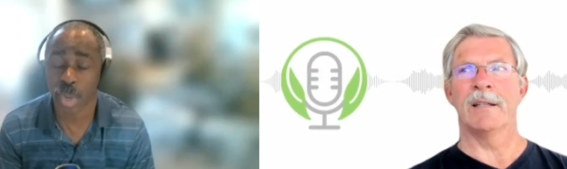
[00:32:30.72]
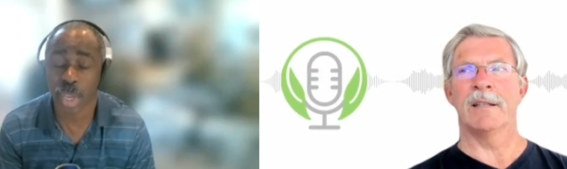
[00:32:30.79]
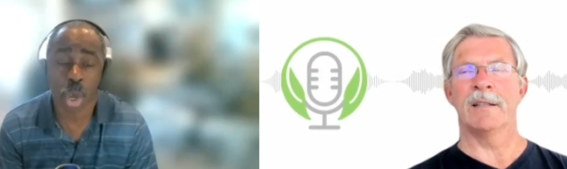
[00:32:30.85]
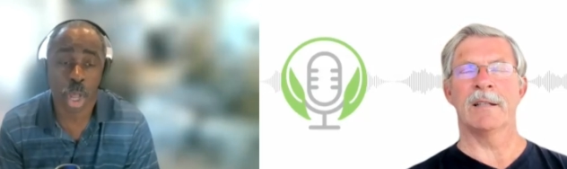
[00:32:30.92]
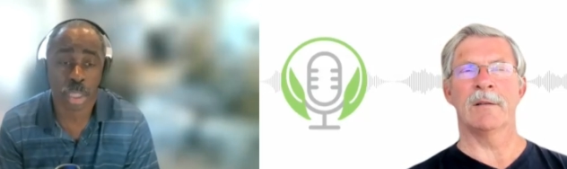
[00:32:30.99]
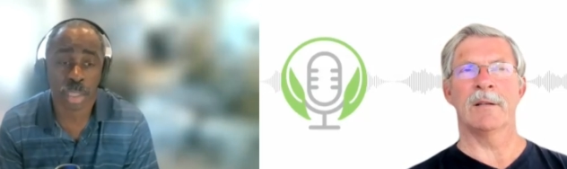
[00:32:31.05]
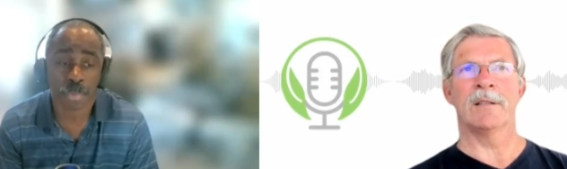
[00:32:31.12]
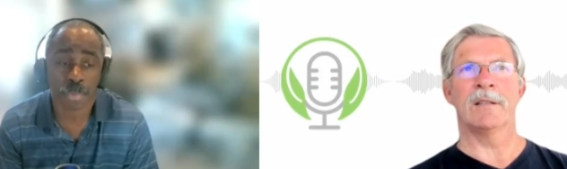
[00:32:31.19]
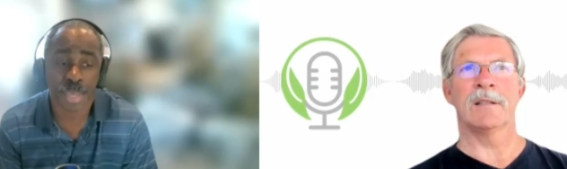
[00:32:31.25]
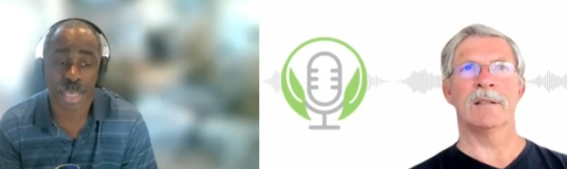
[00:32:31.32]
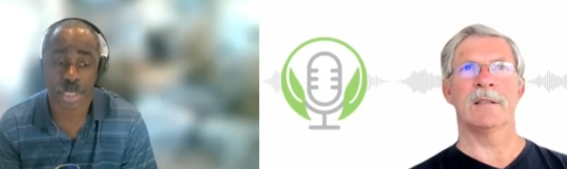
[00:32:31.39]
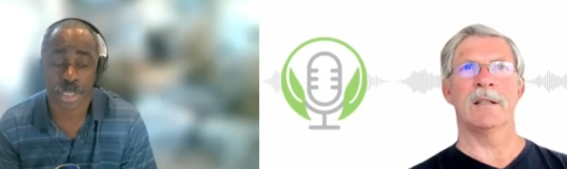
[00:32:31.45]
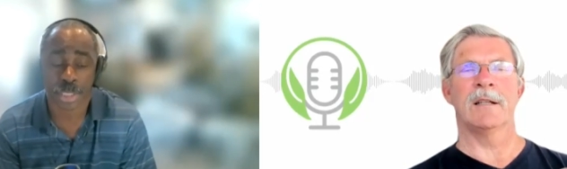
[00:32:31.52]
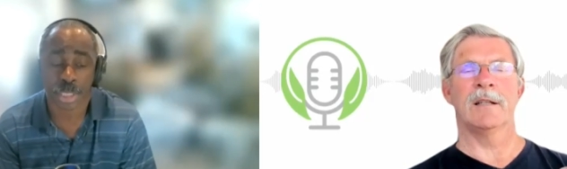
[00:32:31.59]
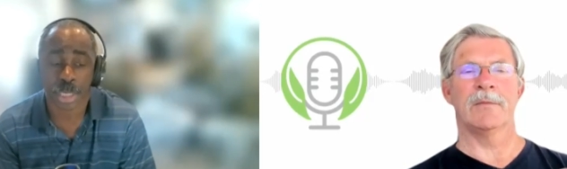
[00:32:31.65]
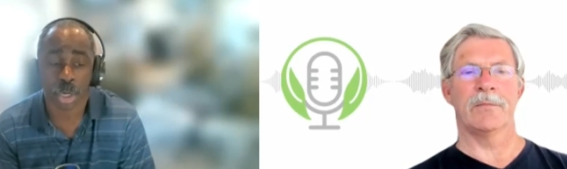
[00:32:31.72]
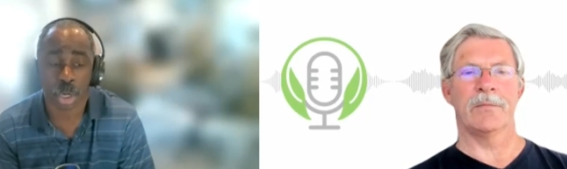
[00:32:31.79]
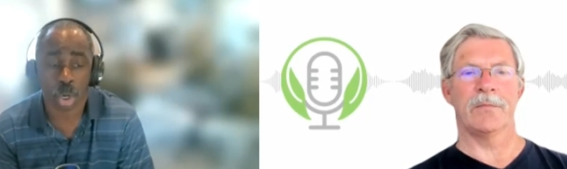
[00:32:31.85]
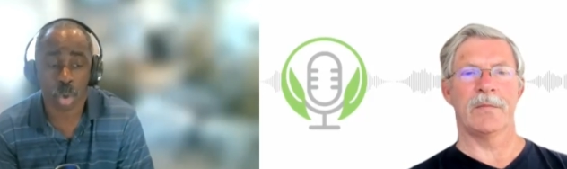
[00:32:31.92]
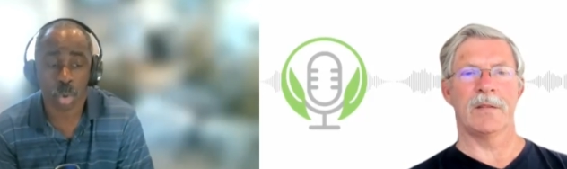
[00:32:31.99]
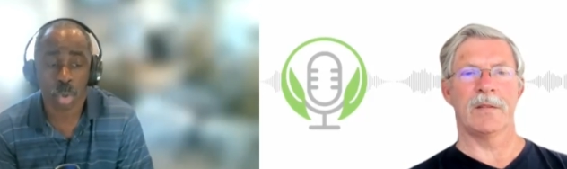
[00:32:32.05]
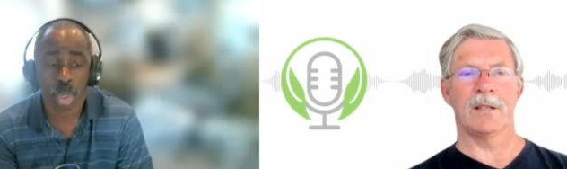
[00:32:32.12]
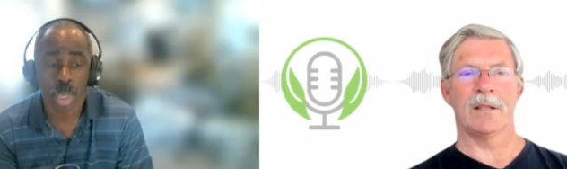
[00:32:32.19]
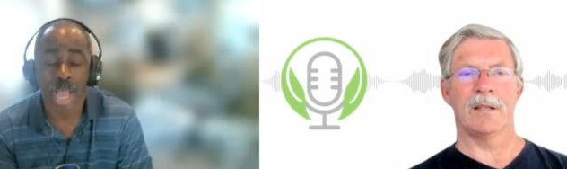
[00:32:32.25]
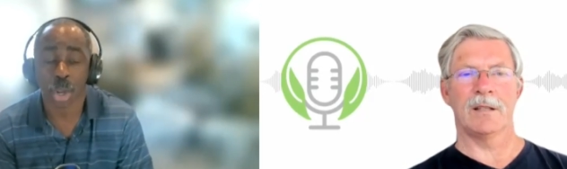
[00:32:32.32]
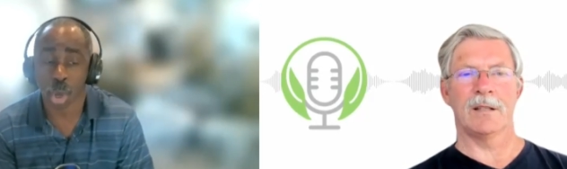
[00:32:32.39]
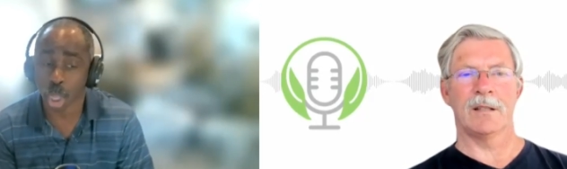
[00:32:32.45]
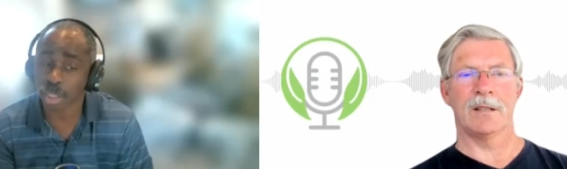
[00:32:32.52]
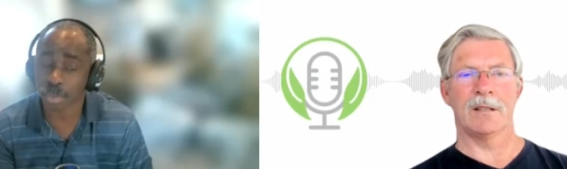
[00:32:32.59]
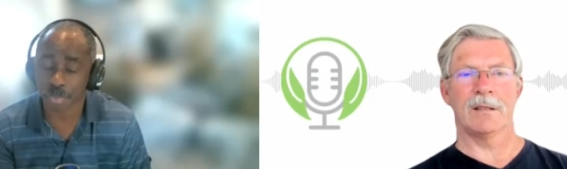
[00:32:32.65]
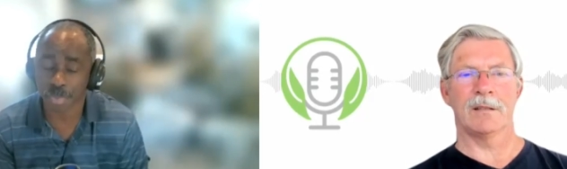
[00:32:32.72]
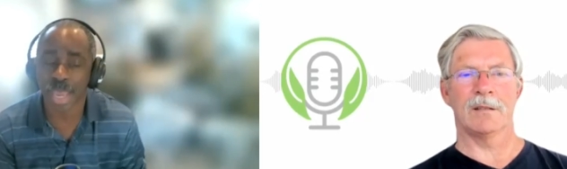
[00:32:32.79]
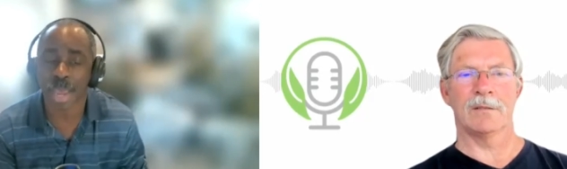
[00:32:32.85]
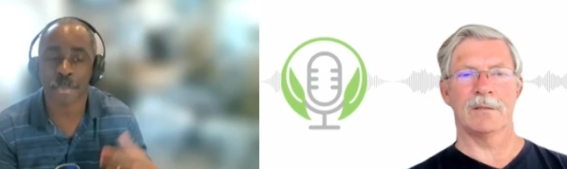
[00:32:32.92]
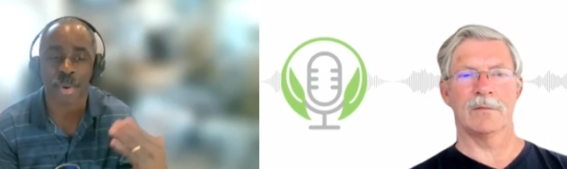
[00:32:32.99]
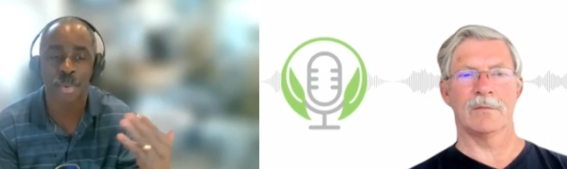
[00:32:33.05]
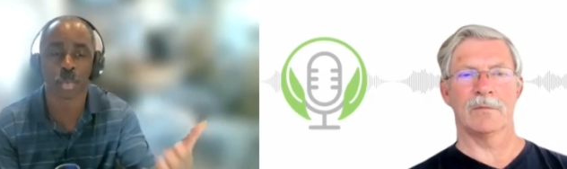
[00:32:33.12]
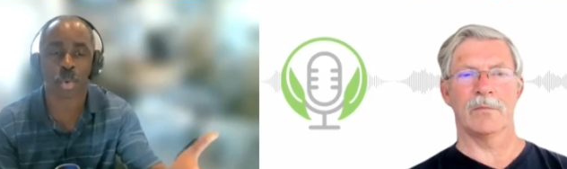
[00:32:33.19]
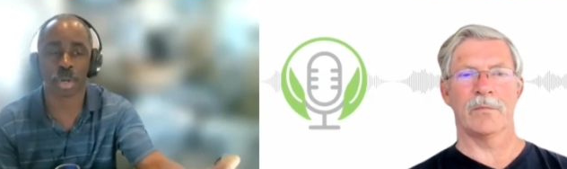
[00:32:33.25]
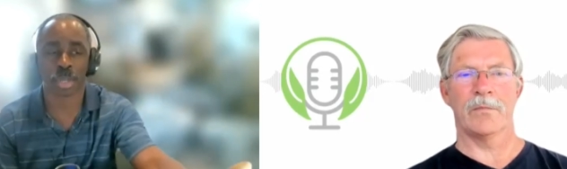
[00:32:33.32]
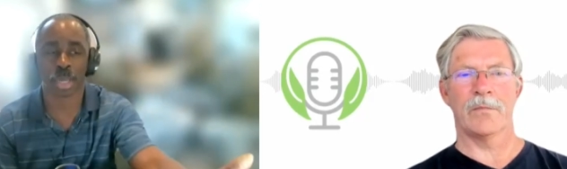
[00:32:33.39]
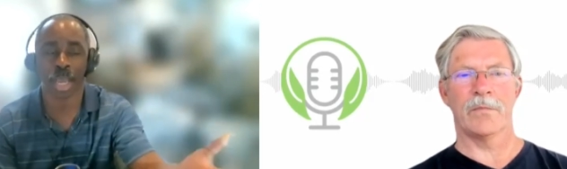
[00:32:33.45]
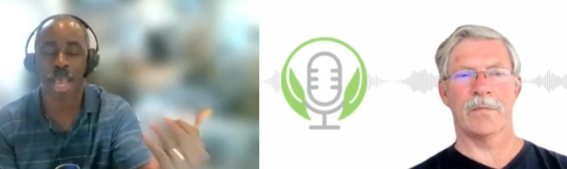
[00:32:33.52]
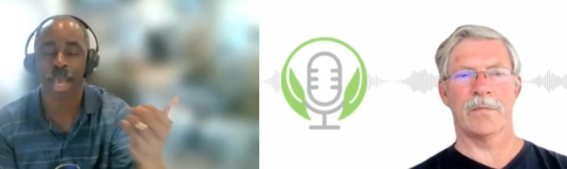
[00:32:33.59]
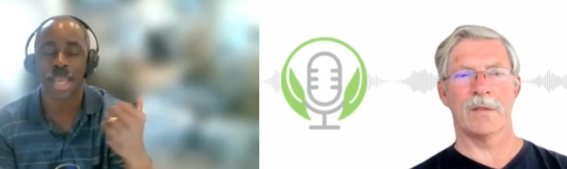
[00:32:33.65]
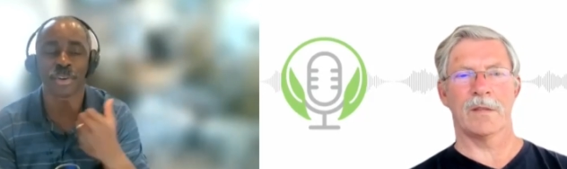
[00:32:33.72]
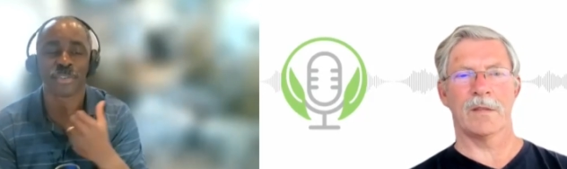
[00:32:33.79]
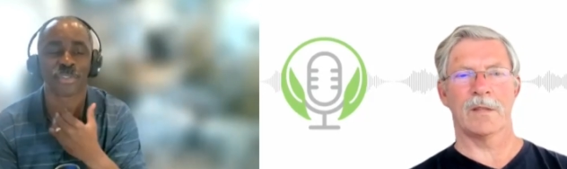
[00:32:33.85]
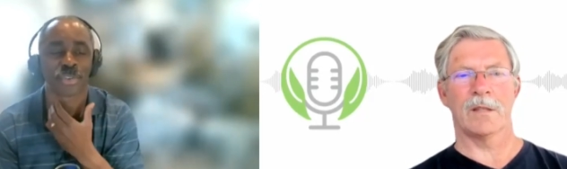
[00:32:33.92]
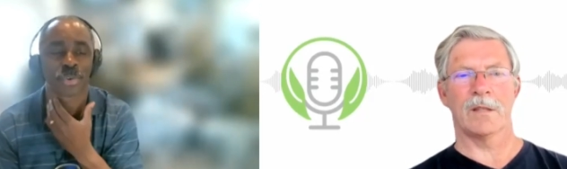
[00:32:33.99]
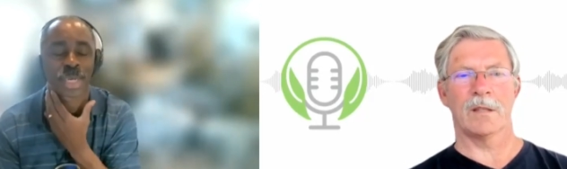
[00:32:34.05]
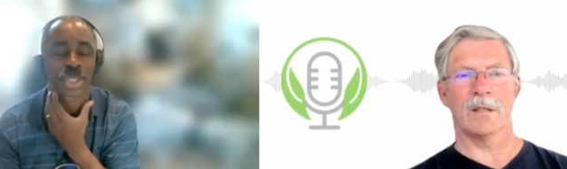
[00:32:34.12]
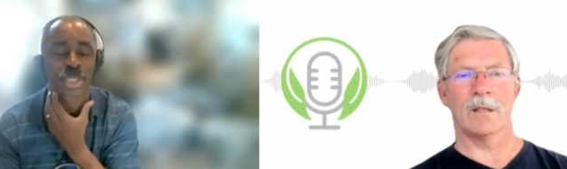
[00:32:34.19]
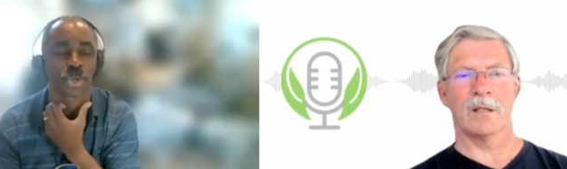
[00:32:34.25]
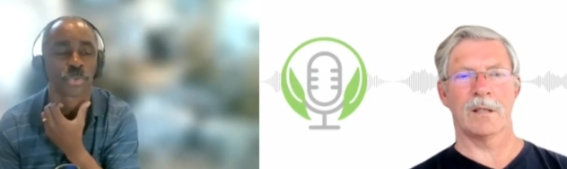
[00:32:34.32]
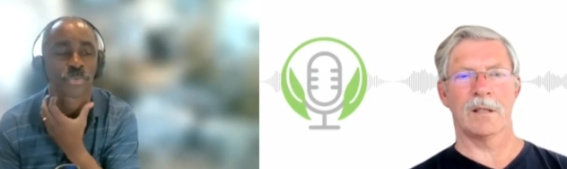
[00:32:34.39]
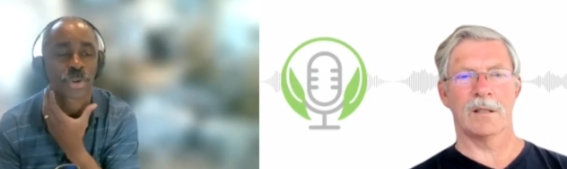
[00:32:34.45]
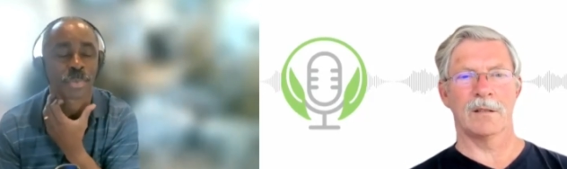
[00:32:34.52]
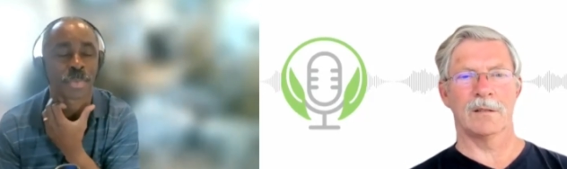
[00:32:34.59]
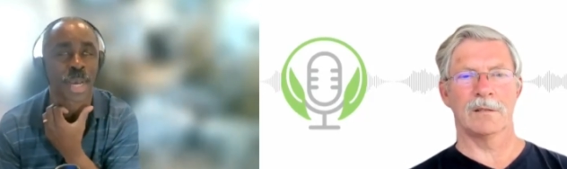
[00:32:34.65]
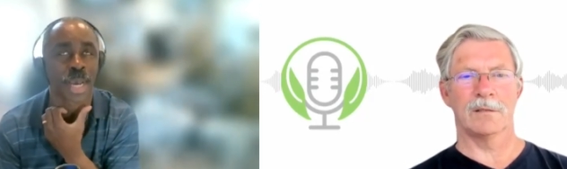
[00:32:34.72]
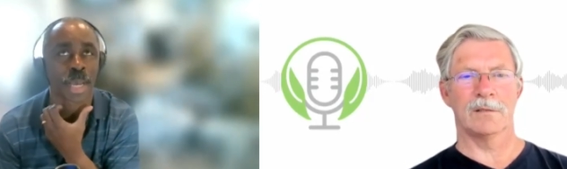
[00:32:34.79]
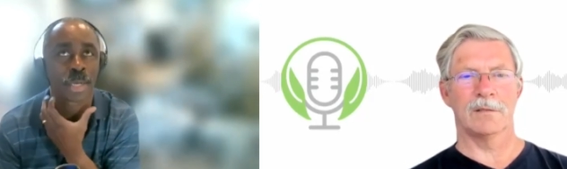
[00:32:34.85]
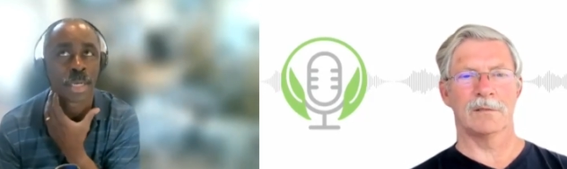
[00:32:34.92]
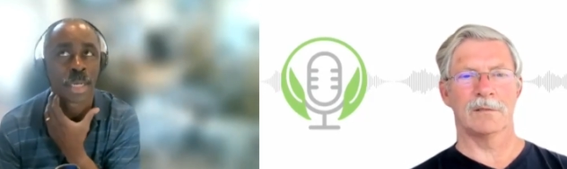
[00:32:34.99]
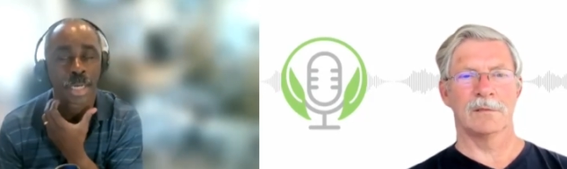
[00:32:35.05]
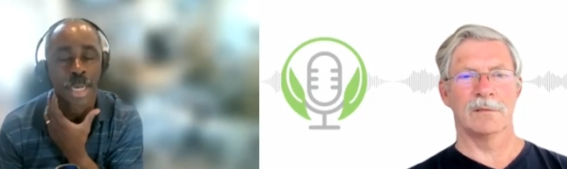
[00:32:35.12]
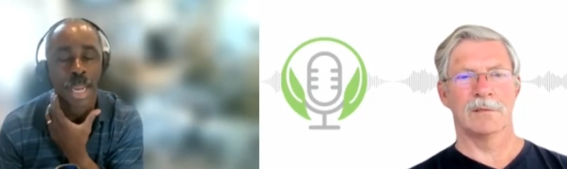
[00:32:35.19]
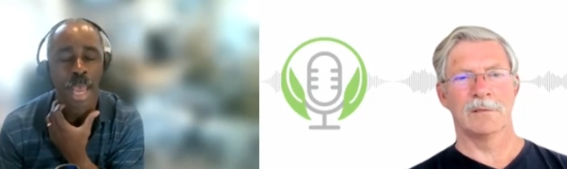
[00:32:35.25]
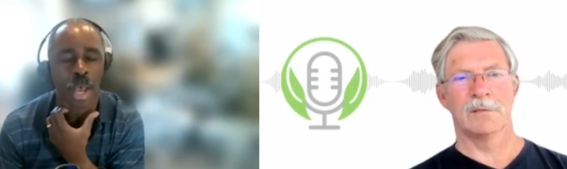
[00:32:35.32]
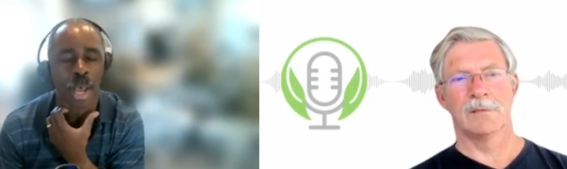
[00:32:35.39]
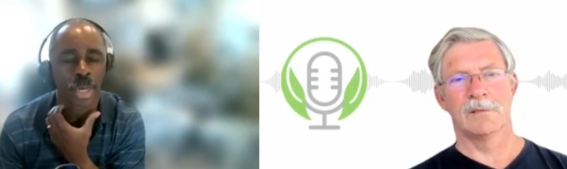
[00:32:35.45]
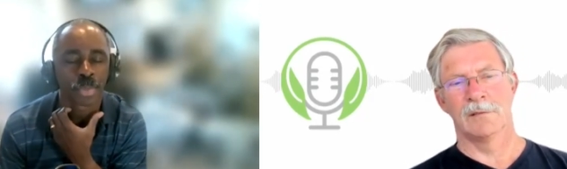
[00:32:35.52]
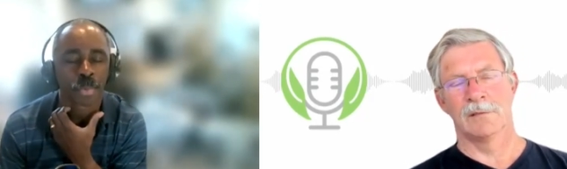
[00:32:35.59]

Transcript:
Speaker 1: we call it the big casino I called the I'm a, one of the guy interviewing my show, a friend of mine now,